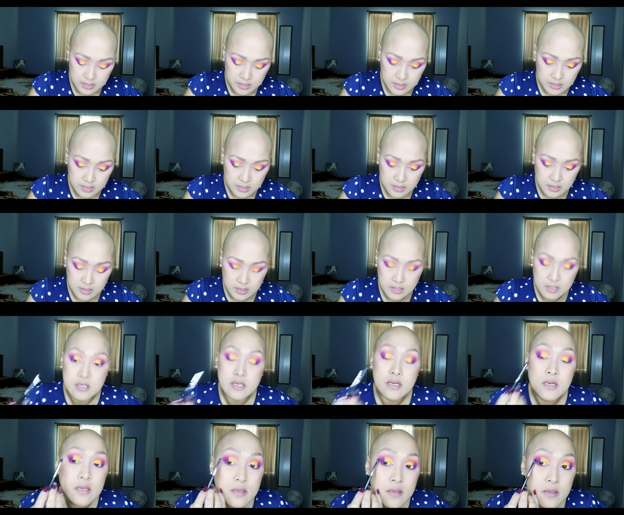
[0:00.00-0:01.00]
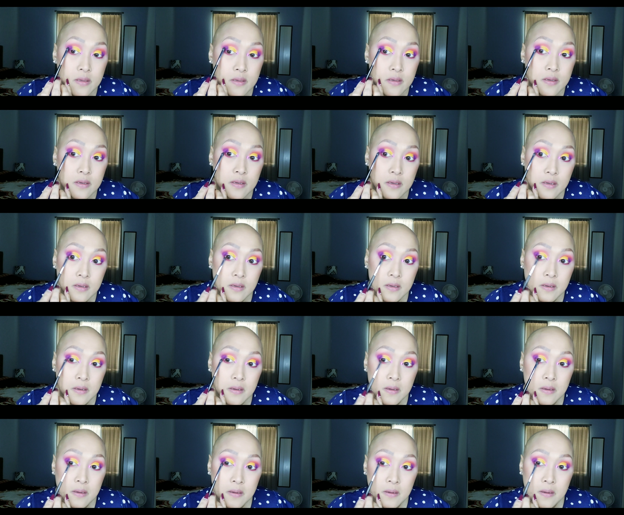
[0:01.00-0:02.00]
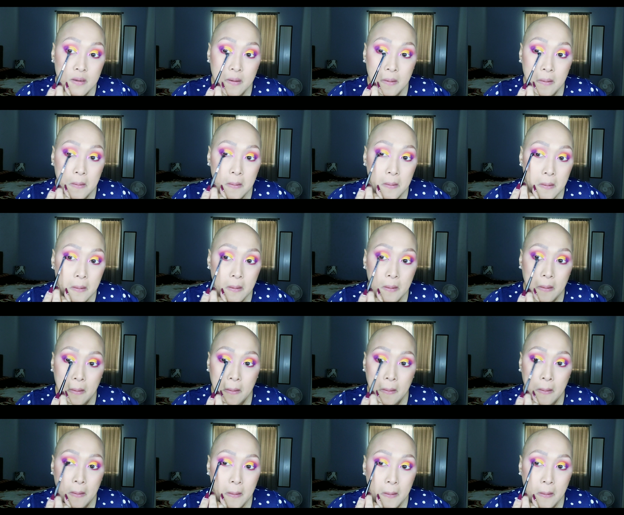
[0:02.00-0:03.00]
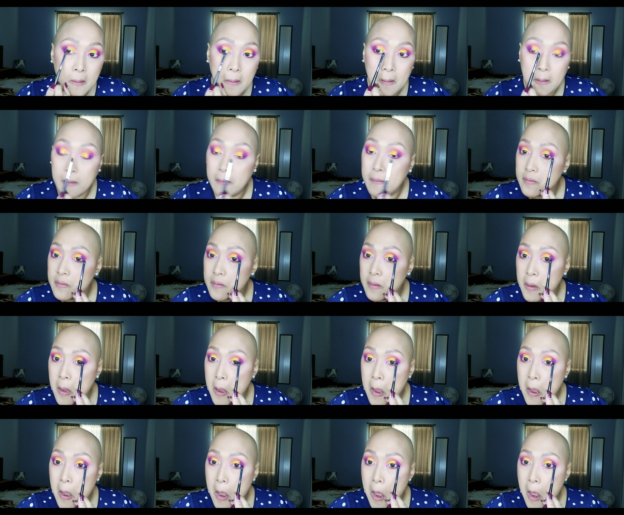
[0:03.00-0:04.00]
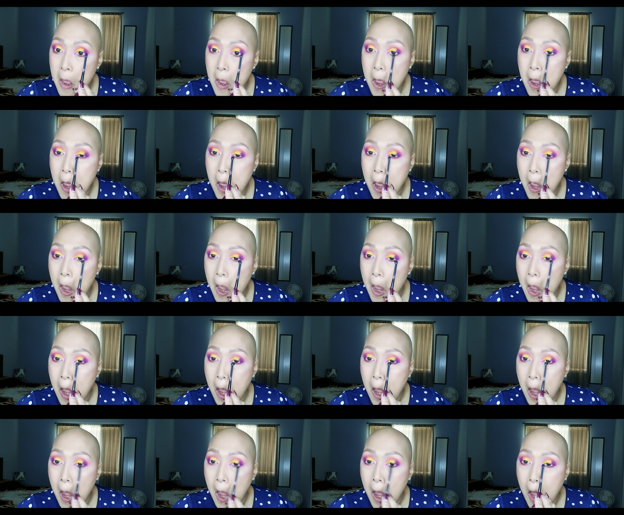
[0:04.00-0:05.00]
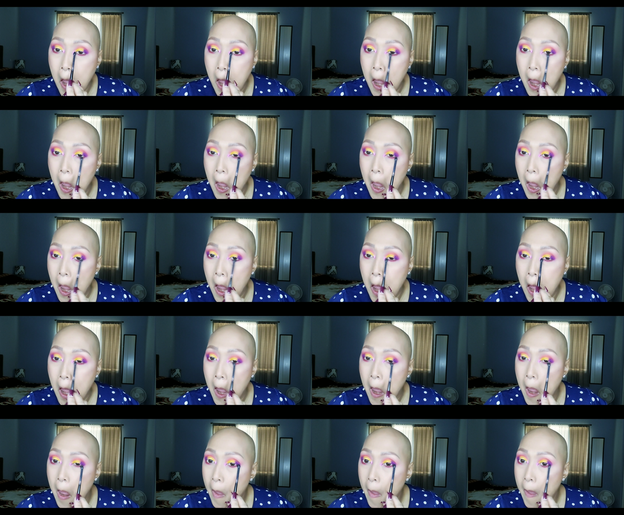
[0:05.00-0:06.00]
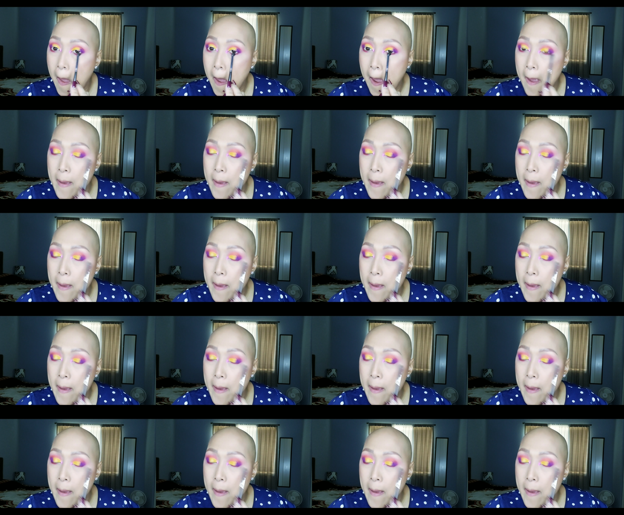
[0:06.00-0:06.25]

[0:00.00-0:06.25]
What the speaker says: (no one is talking)